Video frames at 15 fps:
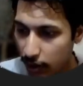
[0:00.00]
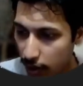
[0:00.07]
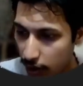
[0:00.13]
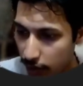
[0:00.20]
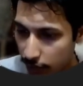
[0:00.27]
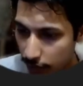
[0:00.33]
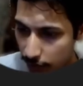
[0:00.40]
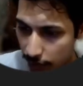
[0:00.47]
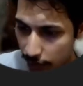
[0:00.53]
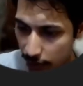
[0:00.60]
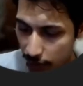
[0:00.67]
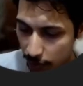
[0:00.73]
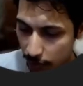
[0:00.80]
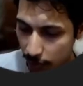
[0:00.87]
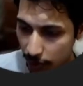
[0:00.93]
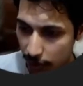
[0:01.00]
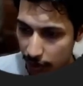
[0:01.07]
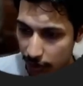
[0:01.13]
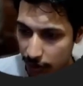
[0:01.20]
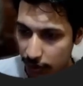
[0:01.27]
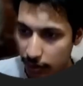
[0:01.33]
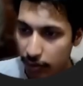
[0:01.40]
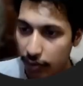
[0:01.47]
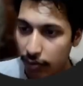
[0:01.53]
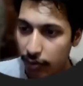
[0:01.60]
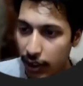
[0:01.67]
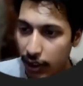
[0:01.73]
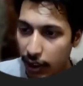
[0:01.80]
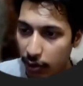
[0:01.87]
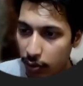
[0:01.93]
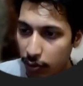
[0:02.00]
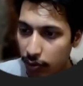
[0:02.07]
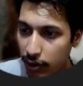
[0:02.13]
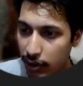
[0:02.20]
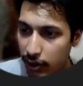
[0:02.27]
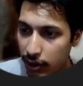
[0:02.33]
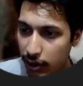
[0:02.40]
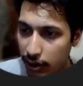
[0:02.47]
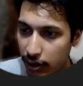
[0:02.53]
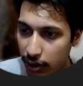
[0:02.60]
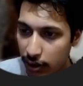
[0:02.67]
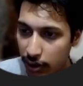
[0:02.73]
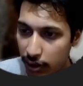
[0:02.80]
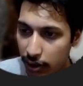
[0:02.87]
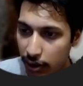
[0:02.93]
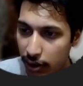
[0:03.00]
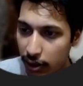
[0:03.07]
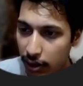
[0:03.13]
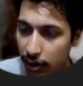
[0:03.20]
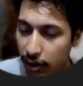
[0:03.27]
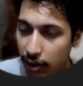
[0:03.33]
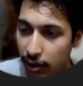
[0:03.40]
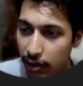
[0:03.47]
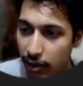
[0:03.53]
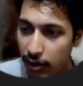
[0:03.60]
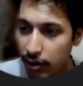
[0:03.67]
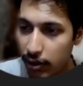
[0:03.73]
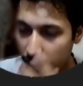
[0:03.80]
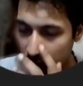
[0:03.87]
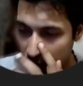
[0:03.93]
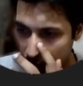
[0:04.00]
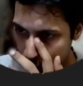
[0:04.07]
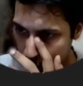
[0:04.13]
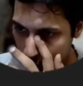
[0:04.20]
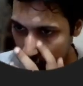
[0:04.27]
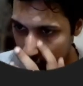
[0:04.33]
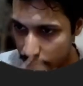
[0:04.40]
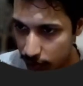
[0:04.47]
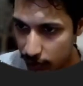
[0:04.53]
a minute. We can do one thing. Ram, Syam,